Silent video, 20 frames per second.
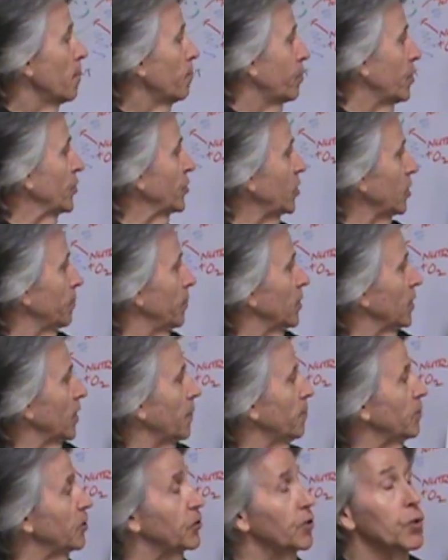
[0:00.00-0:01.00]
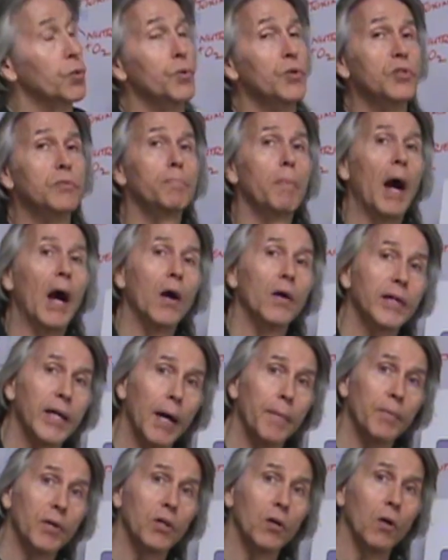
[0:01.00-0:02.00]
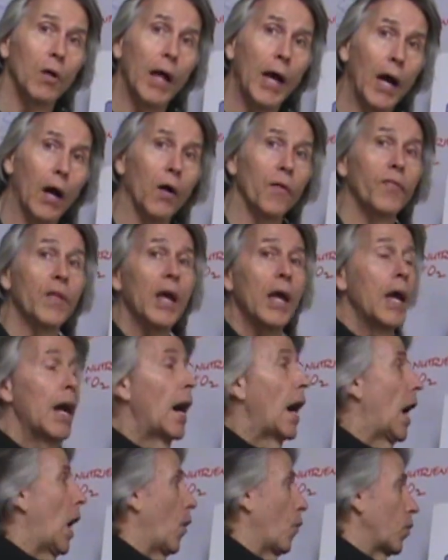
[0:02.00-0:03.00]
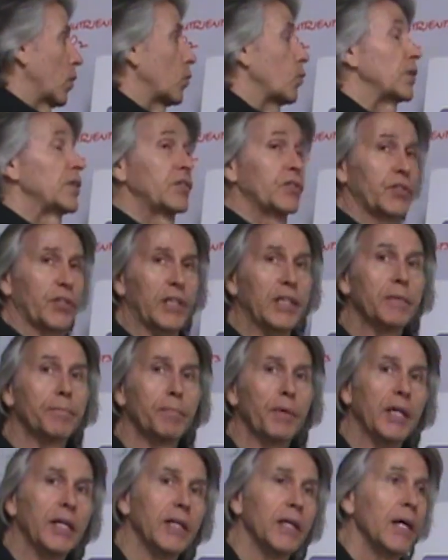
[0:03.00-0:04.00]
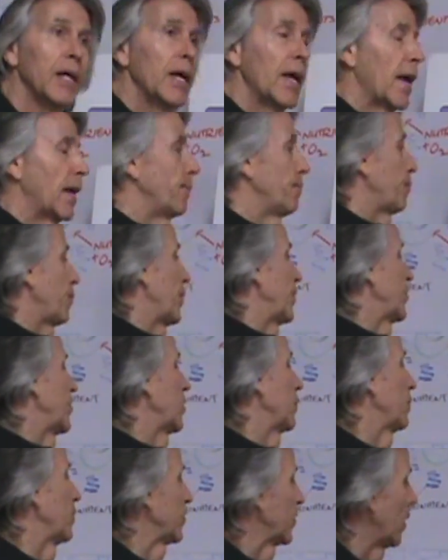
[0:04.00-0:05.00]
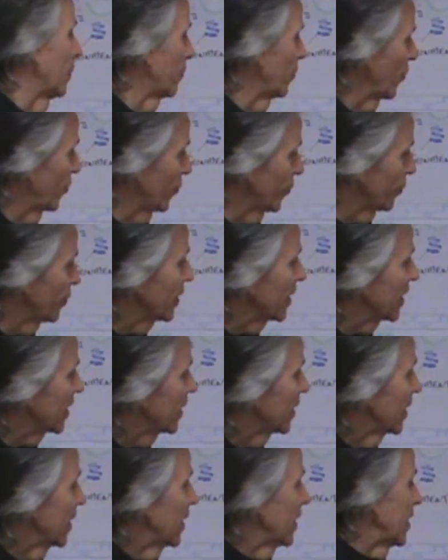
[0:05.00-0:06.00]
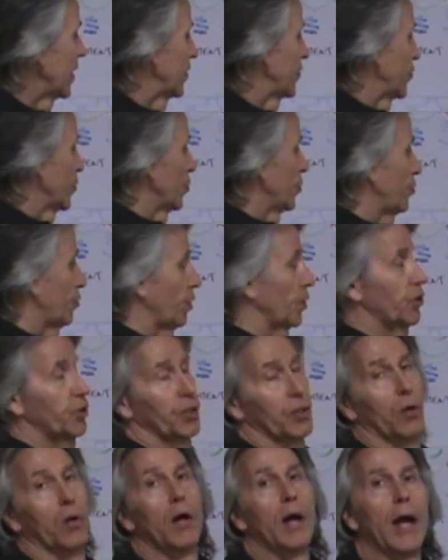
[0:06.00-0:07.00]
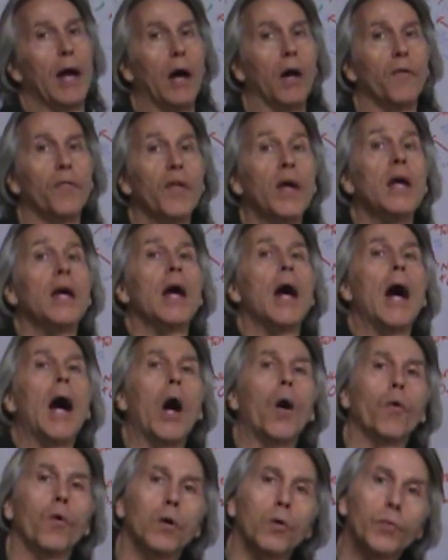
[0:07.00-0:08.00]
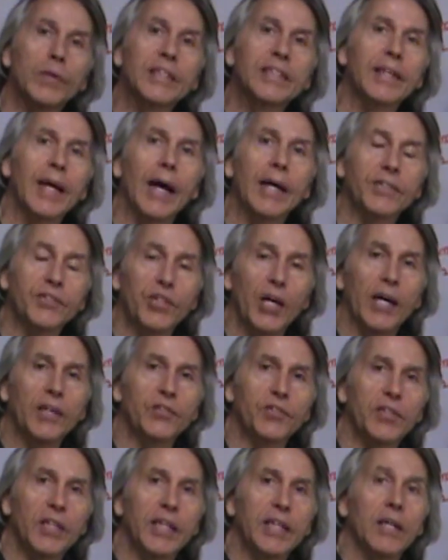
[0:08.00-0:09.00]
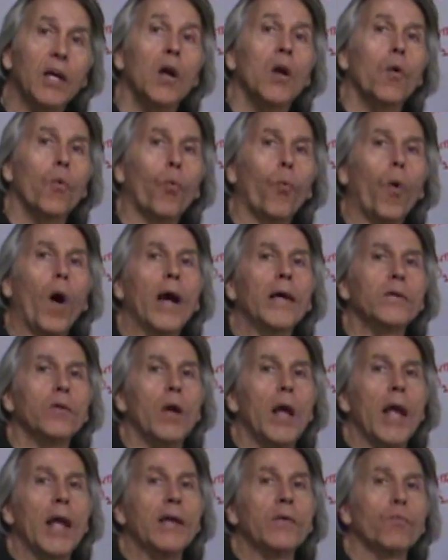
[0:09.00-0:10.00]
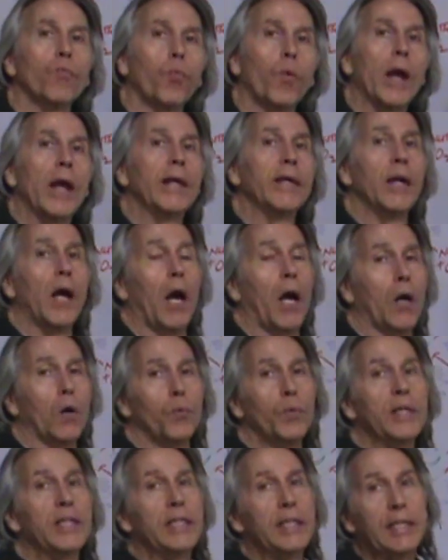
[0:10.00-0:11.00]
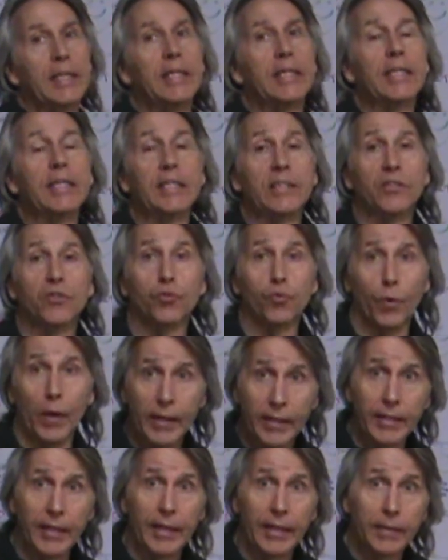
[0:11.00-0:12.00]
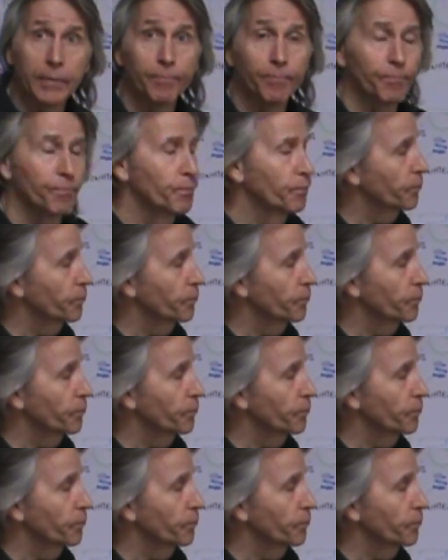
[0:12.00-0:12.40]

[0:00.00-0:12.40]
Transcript: Principle number 2 is biochemical health, how are we sleeping. And principle number 3 is nutritional health, how are we digesting, what and when are we eating and drinking.